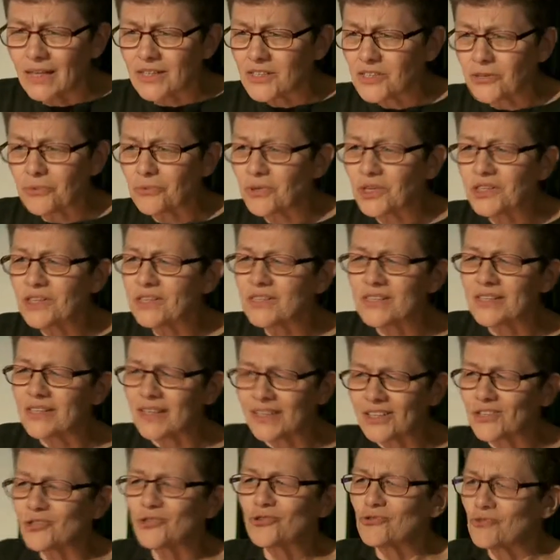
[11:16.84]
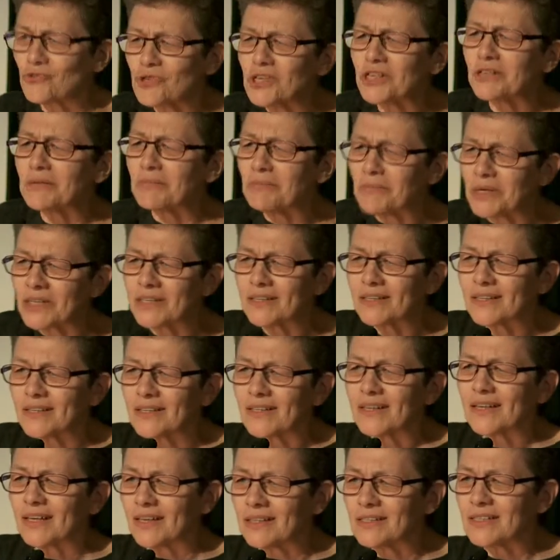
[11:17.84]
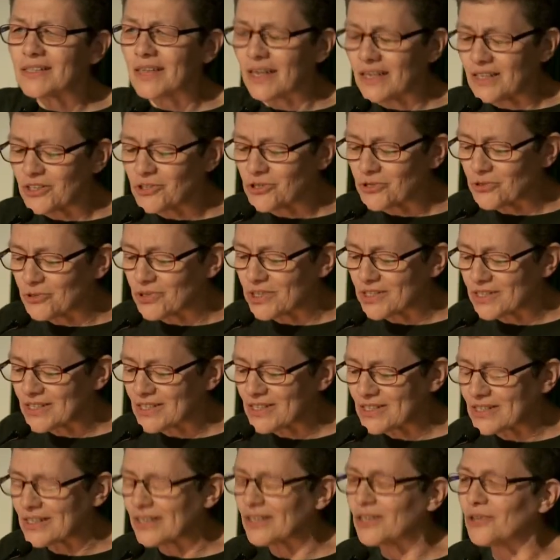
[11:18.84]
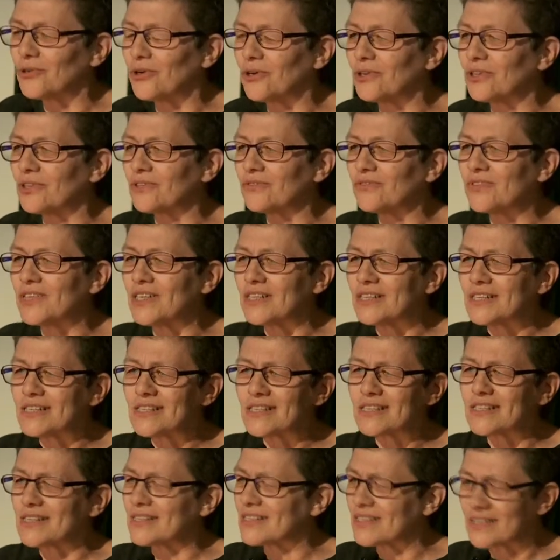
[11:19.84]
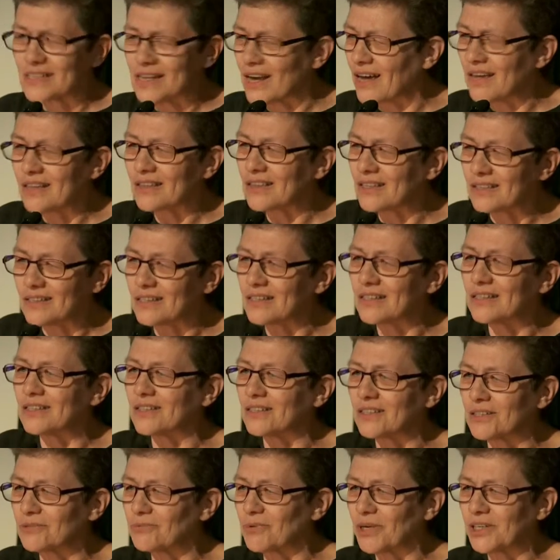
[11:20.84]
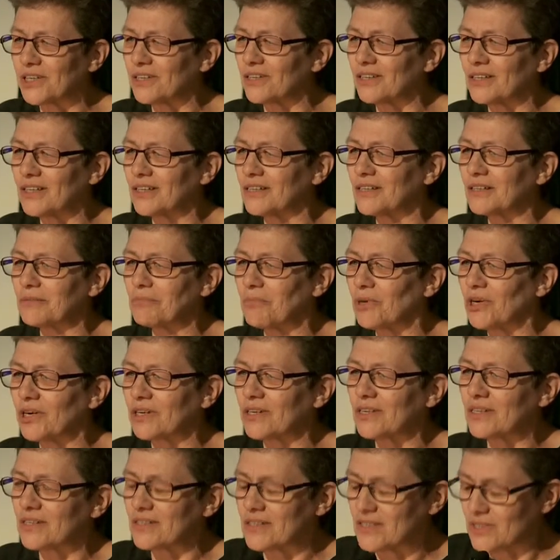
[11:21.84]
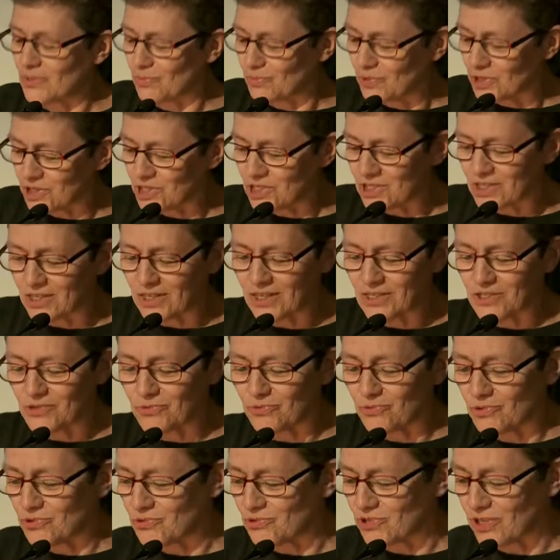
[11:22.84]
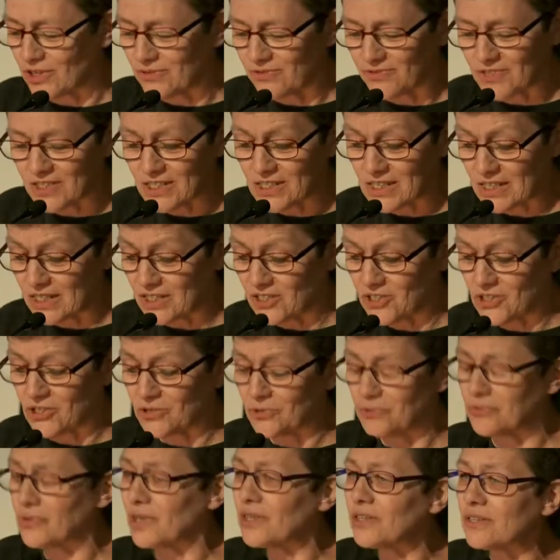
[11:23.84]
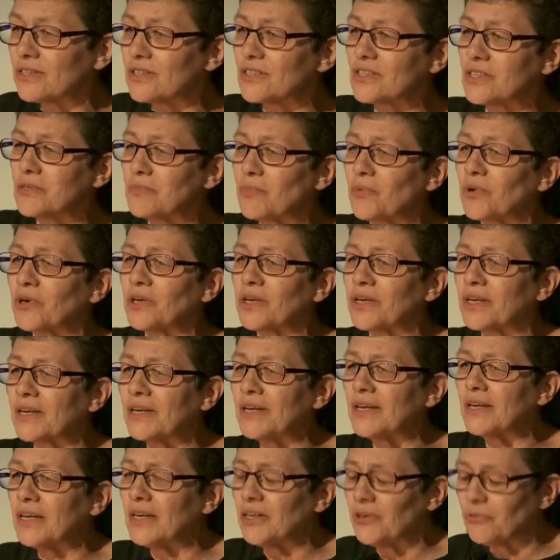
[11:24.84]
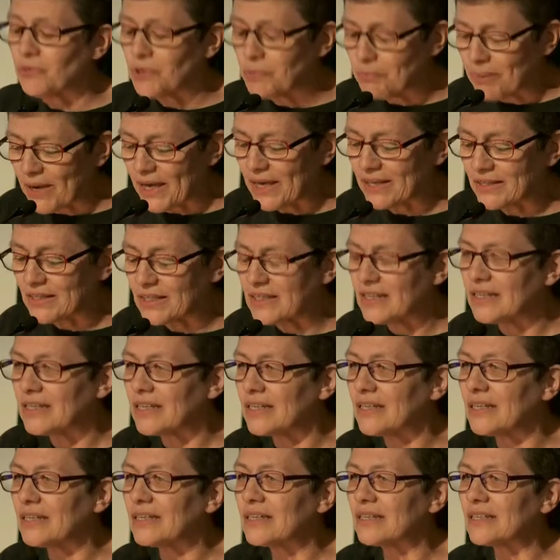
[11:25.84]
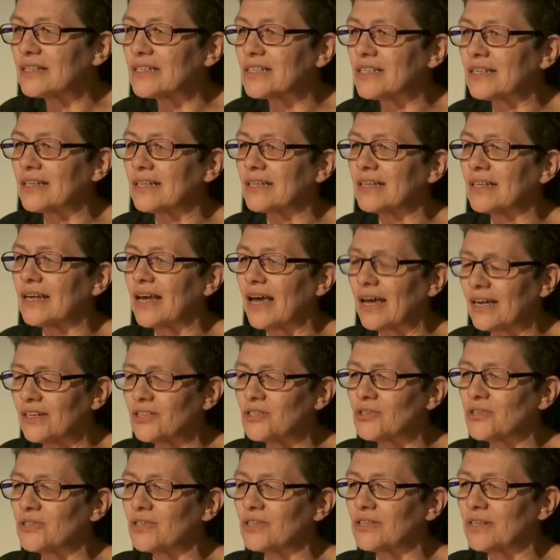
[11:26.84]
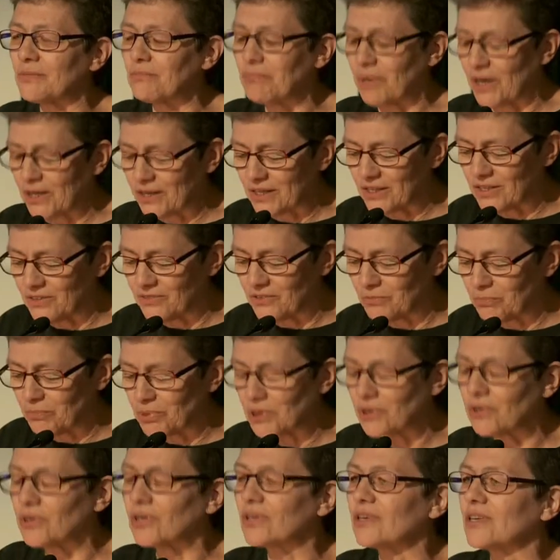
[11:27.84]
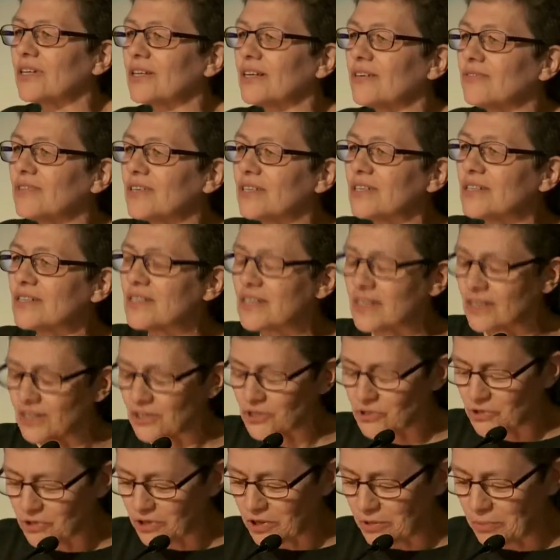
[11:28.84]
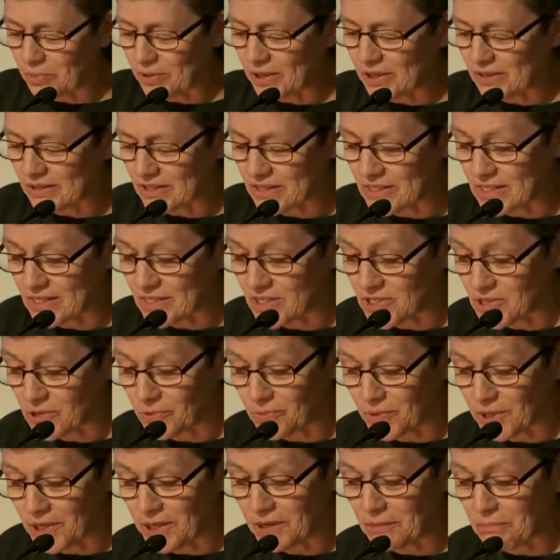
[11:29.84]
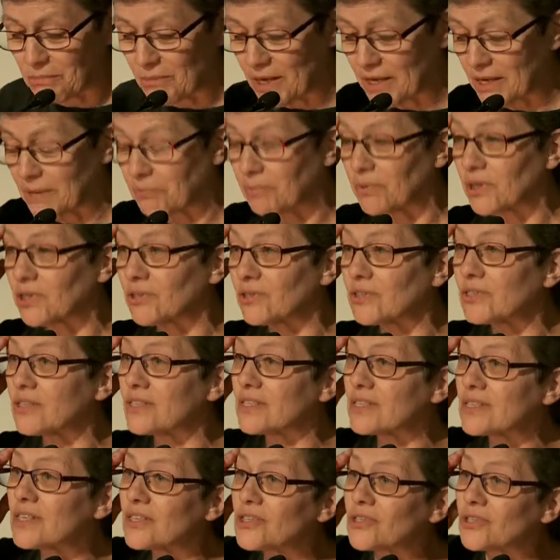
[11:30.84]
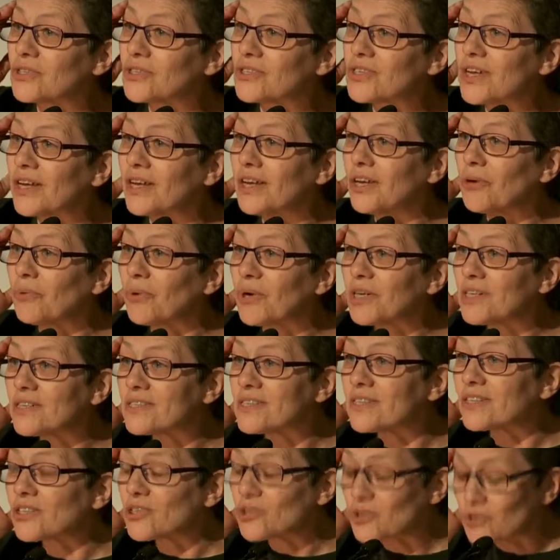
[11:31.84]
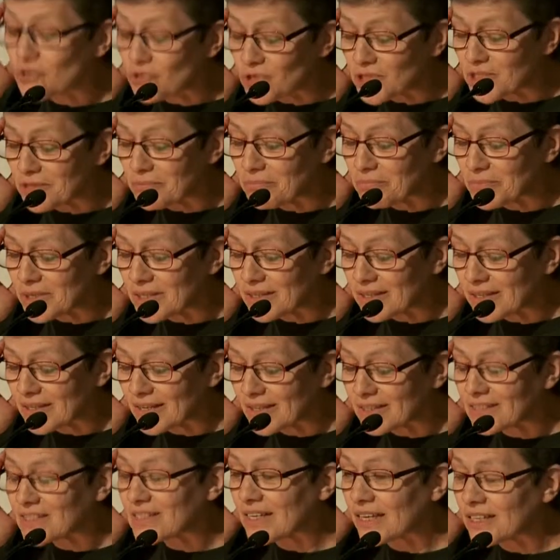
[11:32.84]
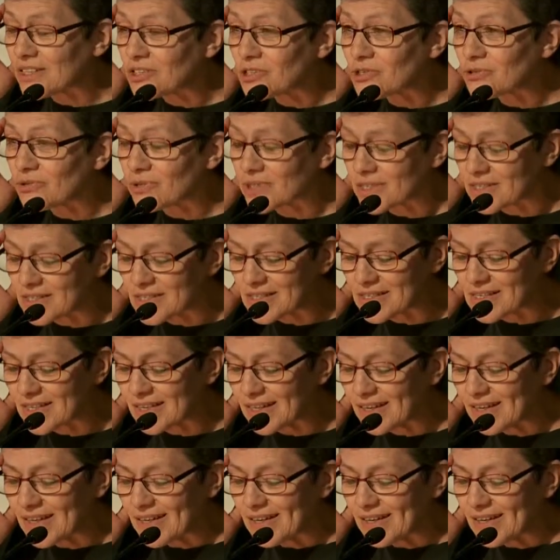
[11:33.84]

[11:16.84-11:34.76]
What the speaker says: So what is extreme and dangerous in all of this is not the legally regulated markets, which, as Ruth Dreyfus said so well this morning, we badly need to add to the body of empirical evidence on drug policy so we can make better decisions. What is extreme and dangerous,